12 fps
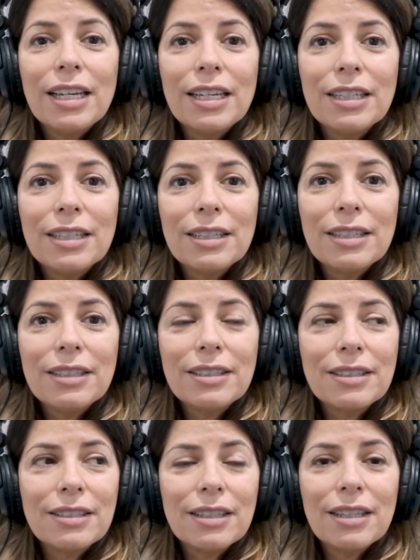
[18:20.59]

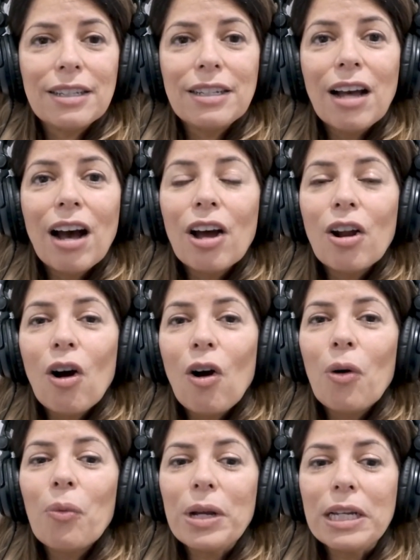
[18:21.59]
is not
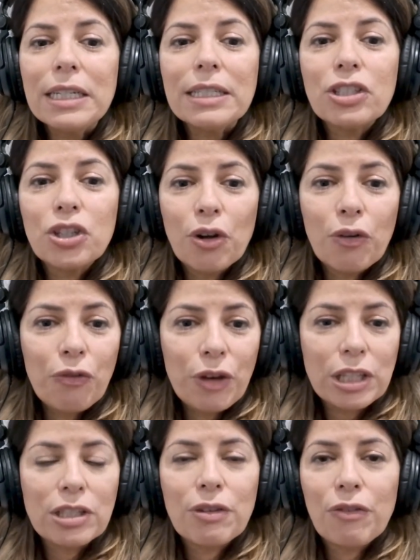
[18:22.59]
always,
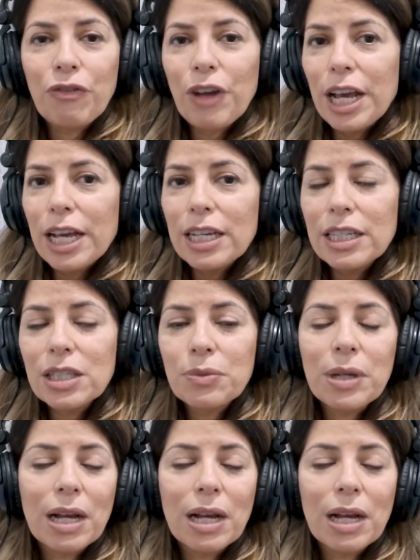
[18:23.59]
face to face.